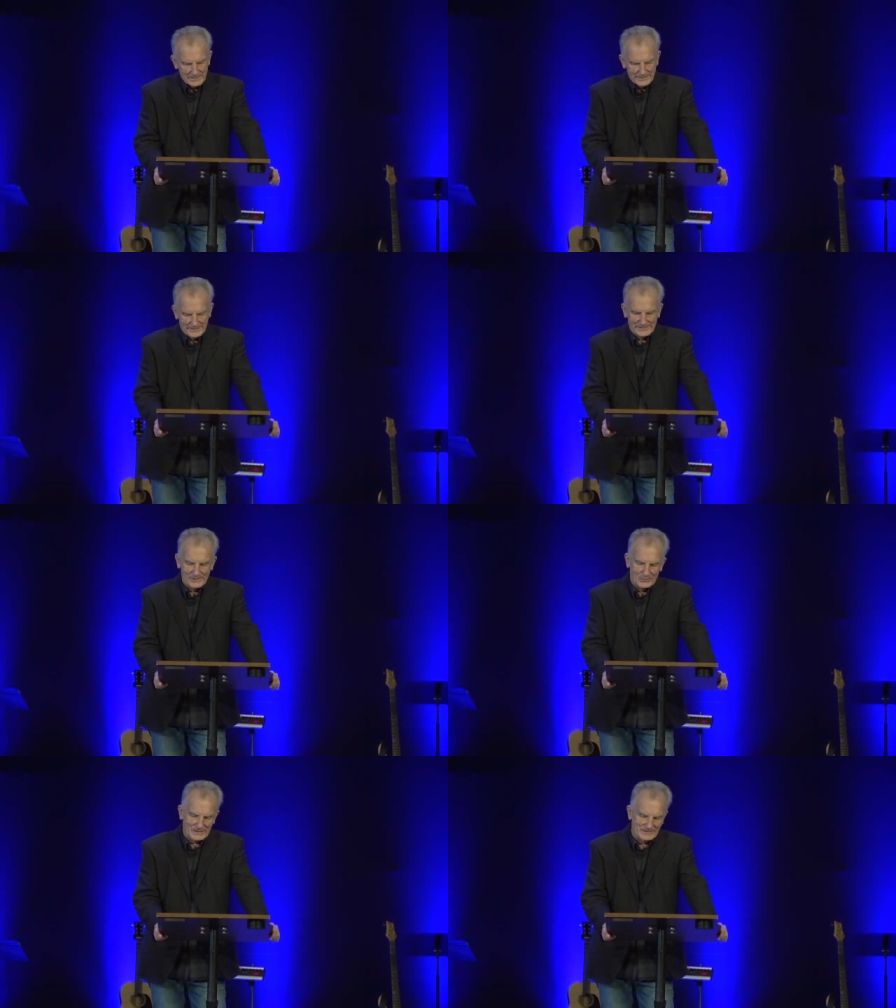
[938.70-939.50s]
It, you
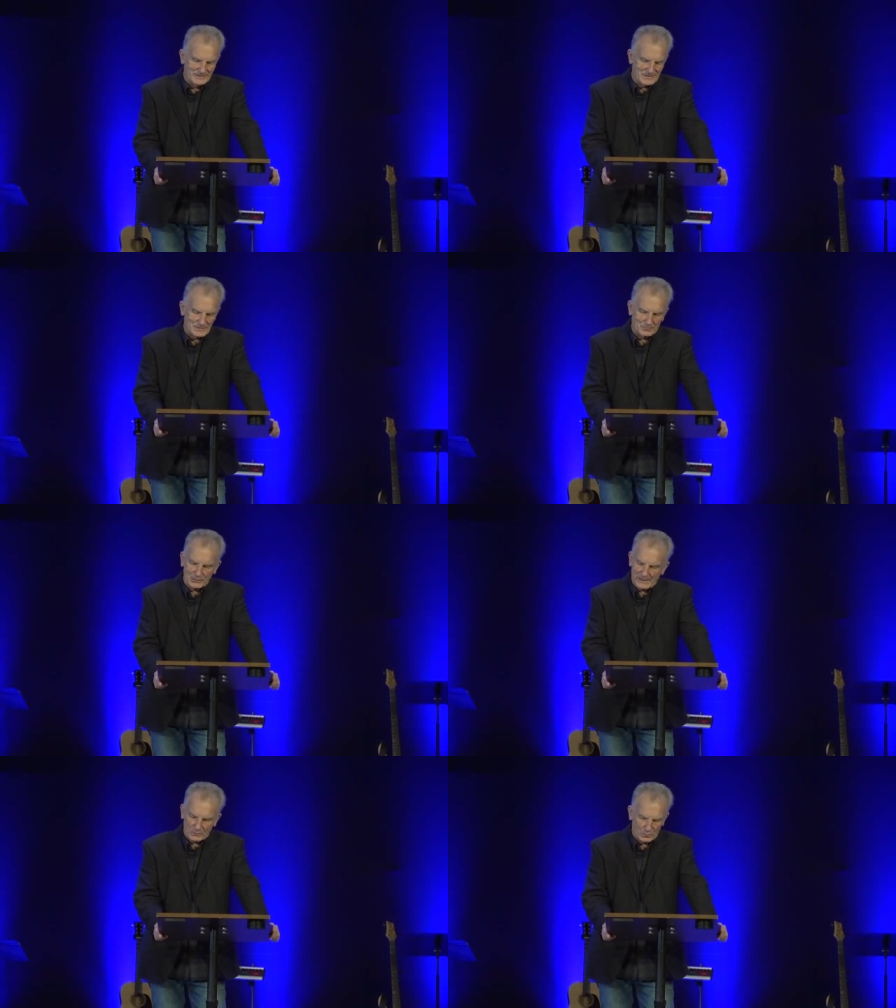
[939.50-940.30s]
know, I, just to
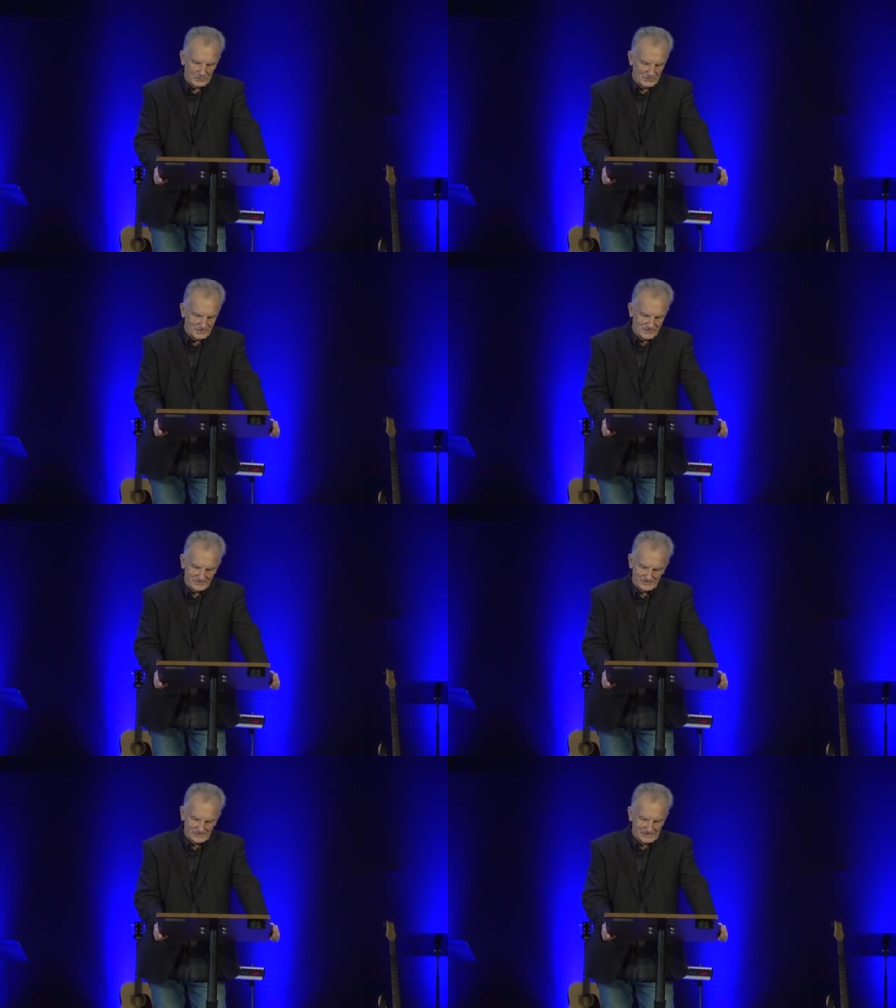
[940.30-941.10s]
play on words,
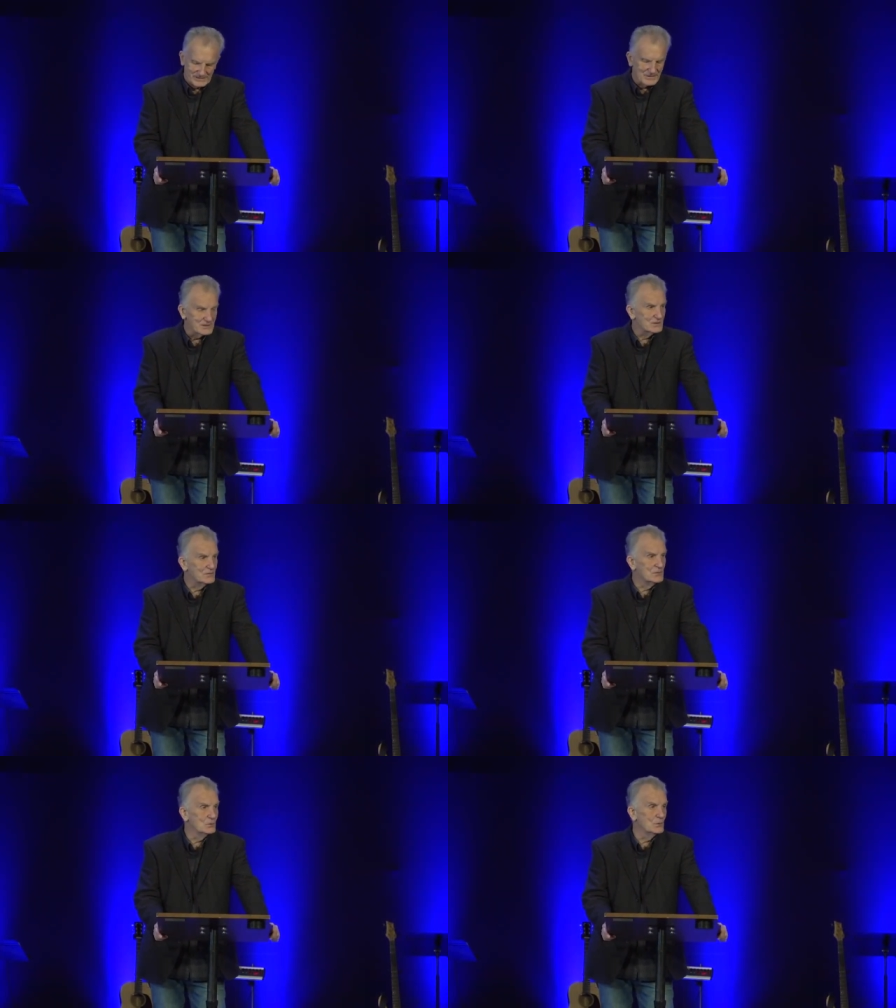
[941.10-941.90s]
in just a
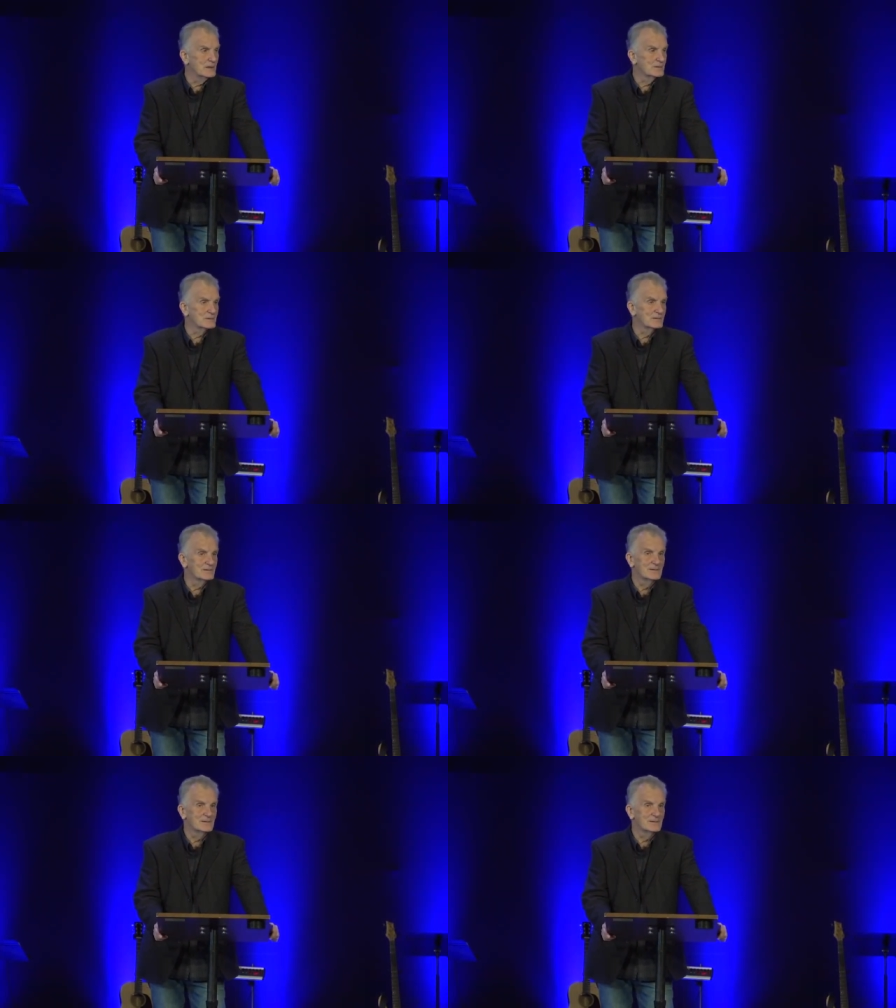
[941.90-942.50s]
few weeks,